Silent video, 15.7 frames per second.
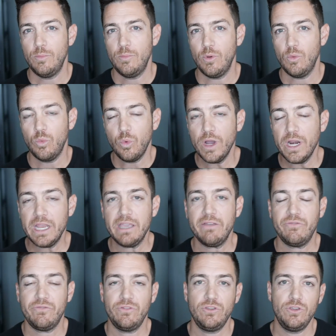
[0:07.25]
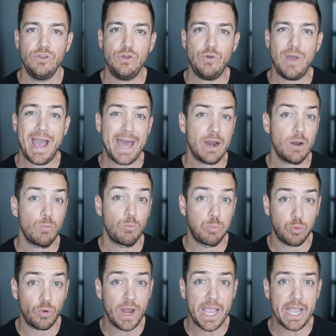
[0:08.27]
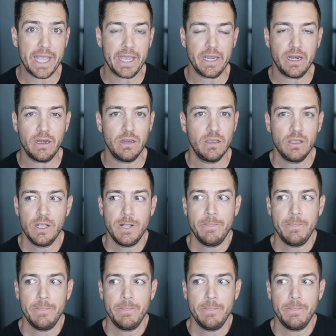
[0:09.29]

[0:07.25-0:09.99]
But what if you had a brand